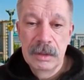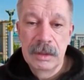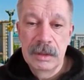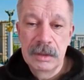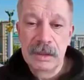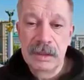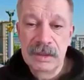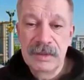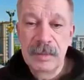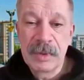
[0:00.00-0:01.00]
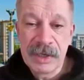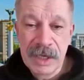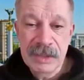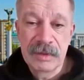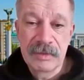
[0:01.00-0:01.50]
under the
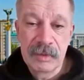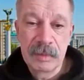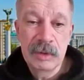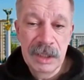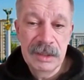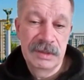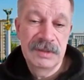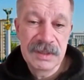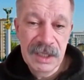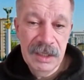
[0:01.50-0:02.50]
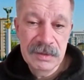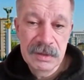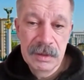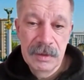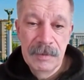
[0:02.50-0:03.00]
pressure from United States
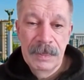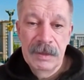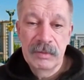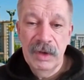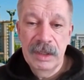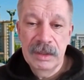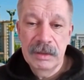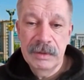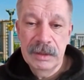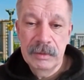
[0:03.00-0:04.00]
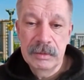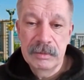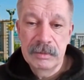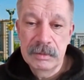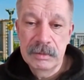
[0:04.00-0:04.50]
to find a
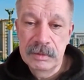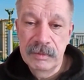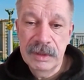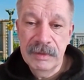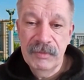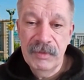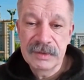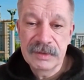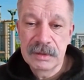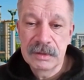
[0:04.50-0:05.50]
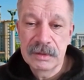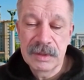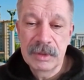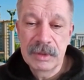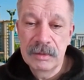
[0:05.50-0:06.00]
very fast
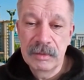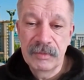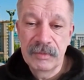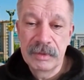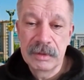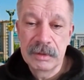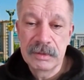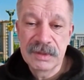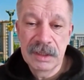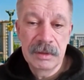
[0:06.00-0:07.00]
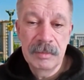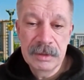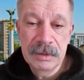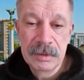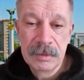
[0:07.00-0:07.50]
some kind of
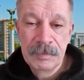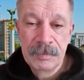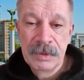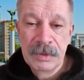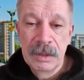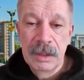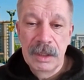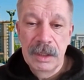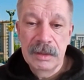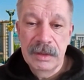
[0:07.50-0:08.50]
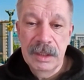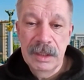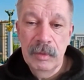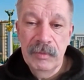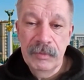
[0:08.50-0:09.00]
settlement and then
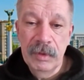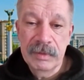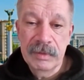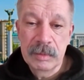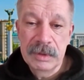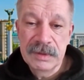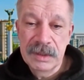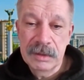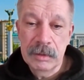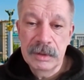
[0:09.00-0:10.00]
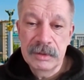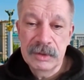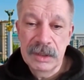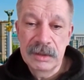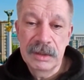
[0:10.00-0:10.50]
move forward with their own
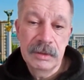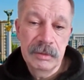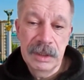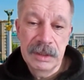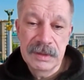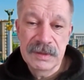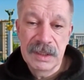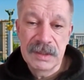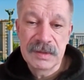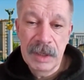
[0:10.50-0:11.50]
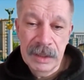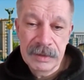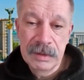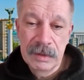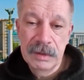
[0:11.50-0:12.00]
agenda in the United States. But
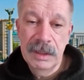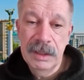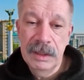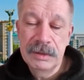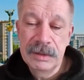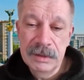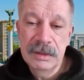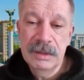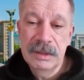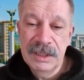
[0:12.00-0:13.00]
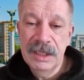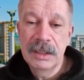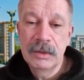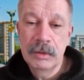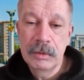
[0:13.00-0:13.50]
they didn't take
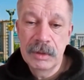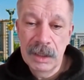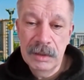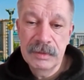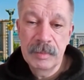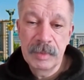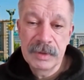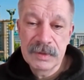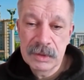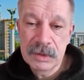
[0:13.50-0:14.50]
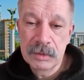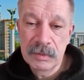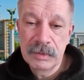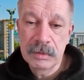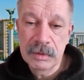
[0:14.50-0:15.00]
into account the position
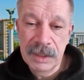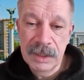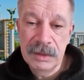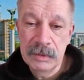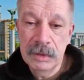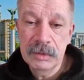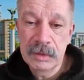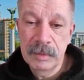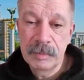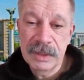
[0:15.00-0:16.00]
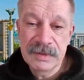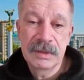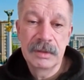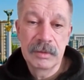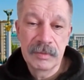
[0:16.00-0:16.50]
of Ukraine, not of the
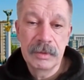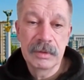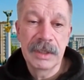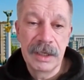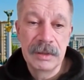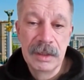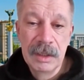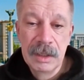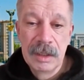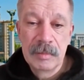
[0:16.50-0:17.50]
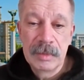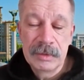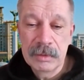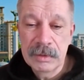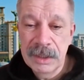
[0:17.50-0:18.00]
president of Ukraine, but
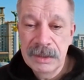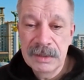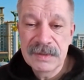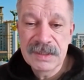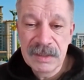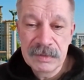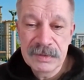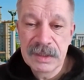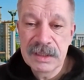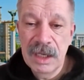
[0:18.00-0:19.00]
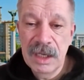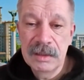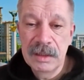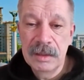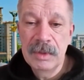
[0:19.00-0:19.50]
Ukrainian civil
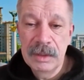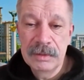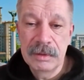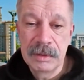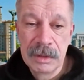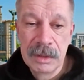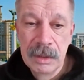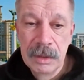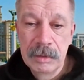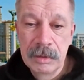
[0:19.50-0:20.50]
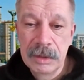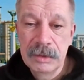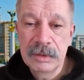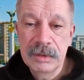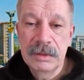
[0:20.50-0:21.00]
society and military, who are
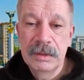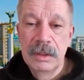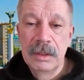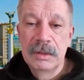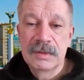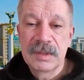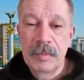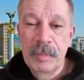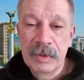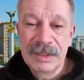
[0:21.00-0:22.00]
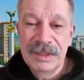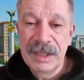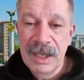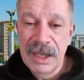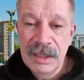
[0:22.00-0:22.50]
not supporting
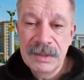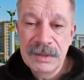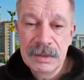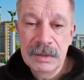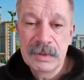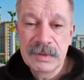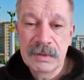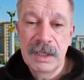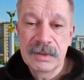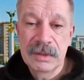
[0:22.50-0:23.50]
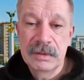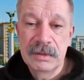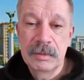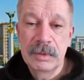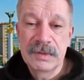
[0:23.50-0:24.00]
any deal with Russia,
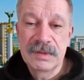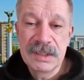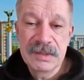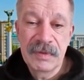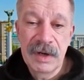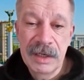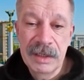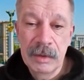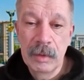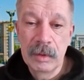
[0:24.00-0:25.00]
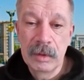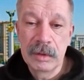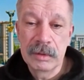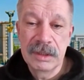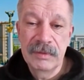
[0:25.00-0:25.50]
with ceasefire
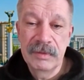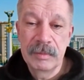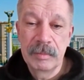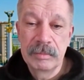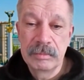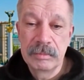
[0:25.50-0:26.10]
or given